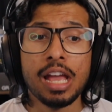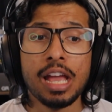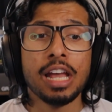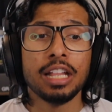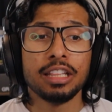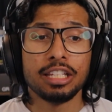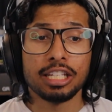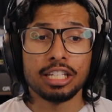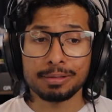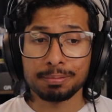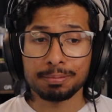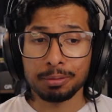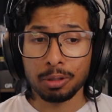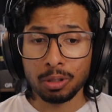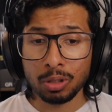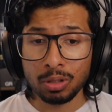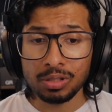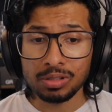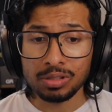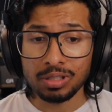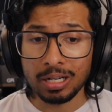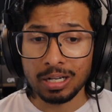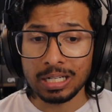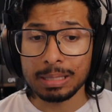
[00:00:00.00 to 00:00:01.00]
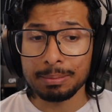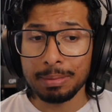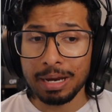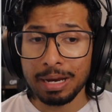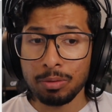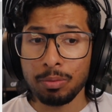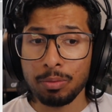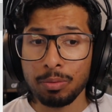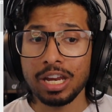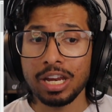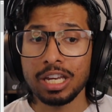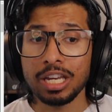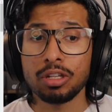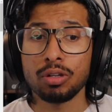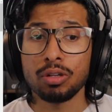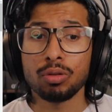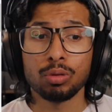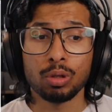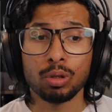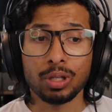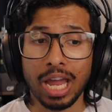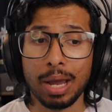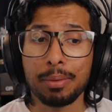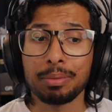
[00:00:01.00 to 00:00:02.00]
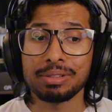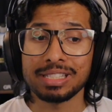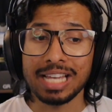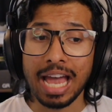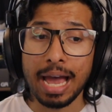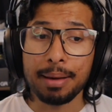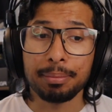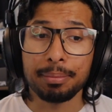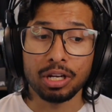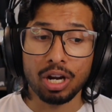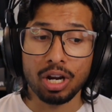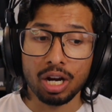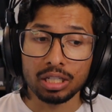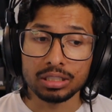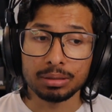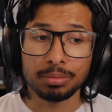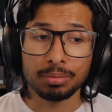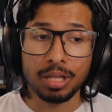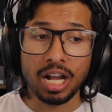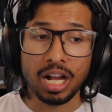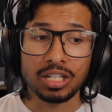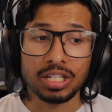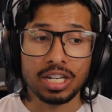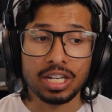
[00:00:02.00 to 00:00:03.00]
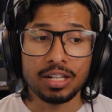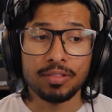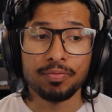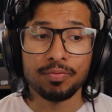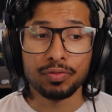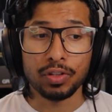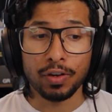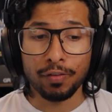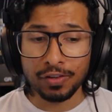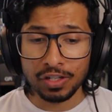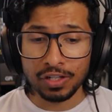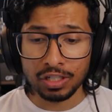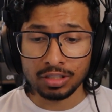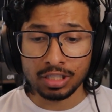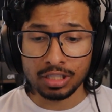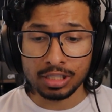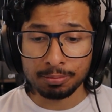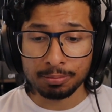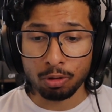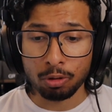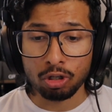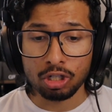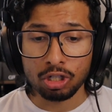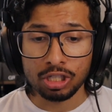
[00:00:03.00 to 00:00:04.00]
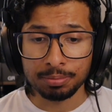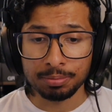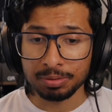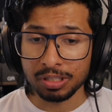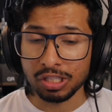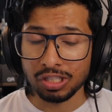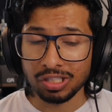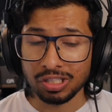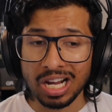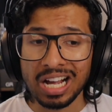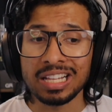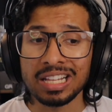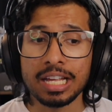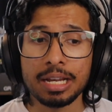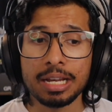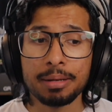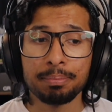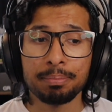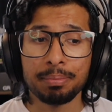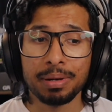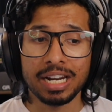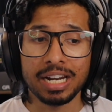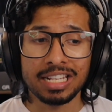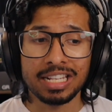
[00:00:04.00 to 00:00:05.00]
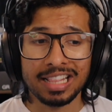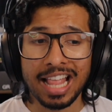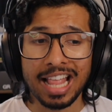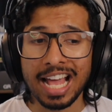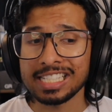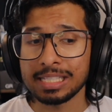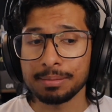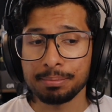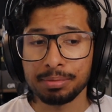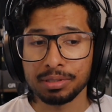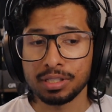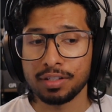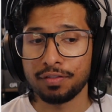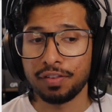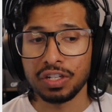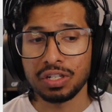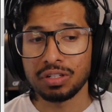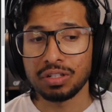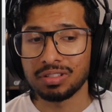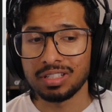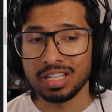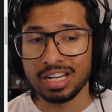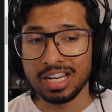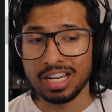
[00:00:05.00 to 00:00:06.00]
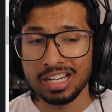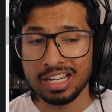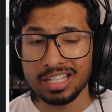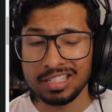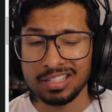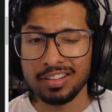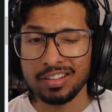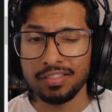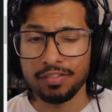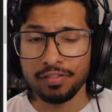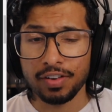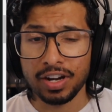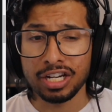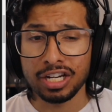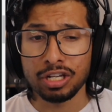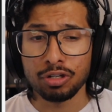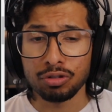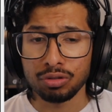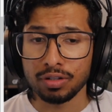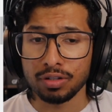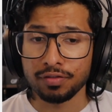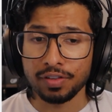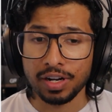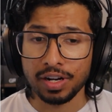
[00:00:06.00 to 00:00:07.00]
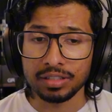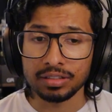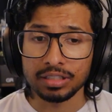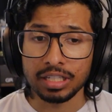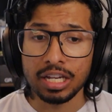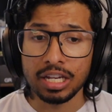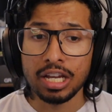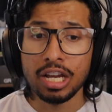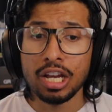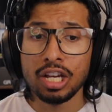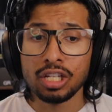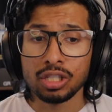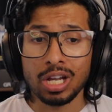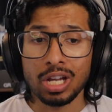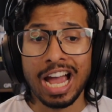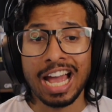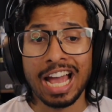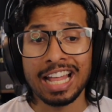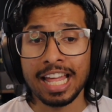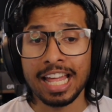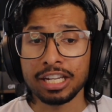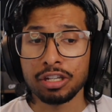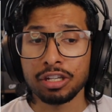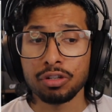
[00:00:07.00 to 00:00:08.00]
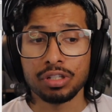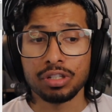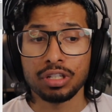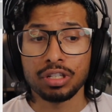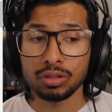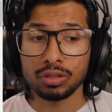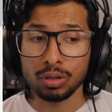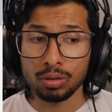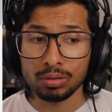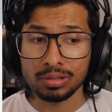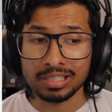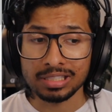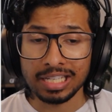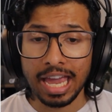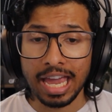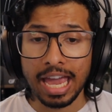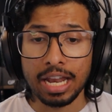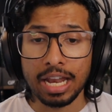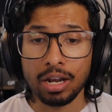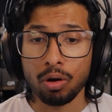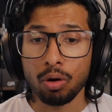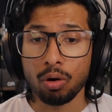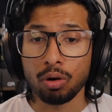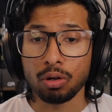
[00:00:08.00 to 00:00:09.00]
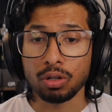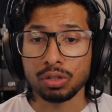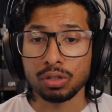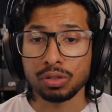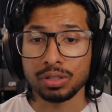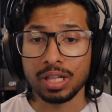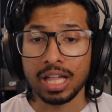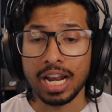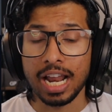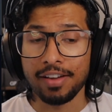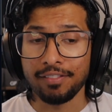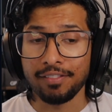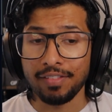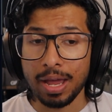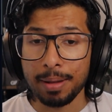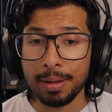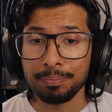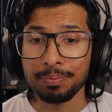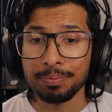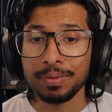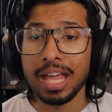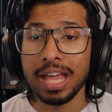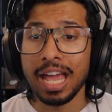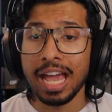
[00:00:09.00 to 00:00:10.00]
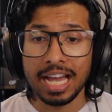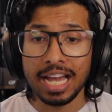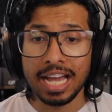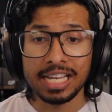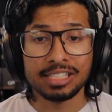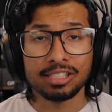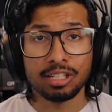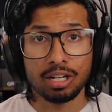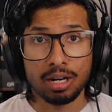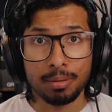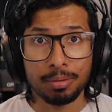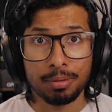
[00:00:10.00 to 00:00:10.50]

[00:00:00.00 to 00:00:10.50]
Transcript: explorers are the main way to look at what's happening on the blockchain. The official explorer is pretty solid, but it lacks a bunch of features and isn't very user-friendly, so I like using SolScan or Solana FM as they're a bunch